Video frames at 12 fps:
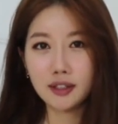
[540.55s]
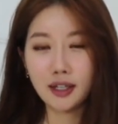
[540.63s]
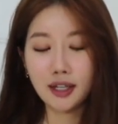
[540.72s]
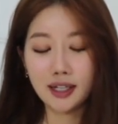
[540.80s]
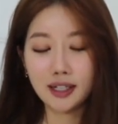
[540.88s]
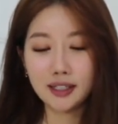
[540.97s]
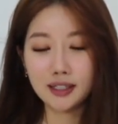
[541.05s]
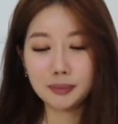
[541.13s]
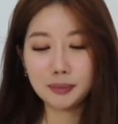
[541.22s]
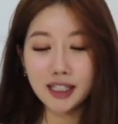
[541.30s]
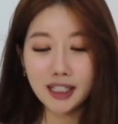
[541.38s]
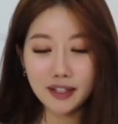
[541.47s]
and
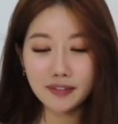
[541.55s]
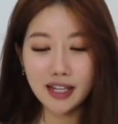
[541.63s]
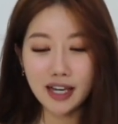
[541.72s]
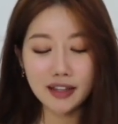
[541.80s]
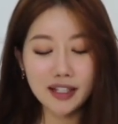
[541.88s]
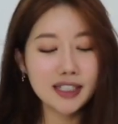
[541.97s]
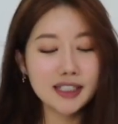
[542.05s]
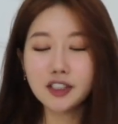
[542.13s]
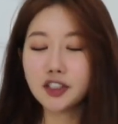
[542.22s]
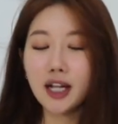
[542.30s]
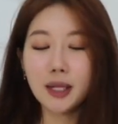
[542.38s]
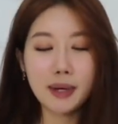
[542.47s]
believe that this
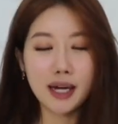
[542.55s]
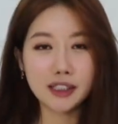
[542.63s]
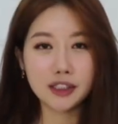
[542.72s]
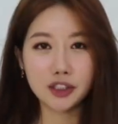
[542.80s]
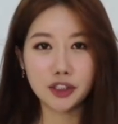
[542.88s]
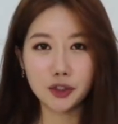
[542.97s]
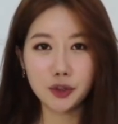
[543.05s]
shall pass too.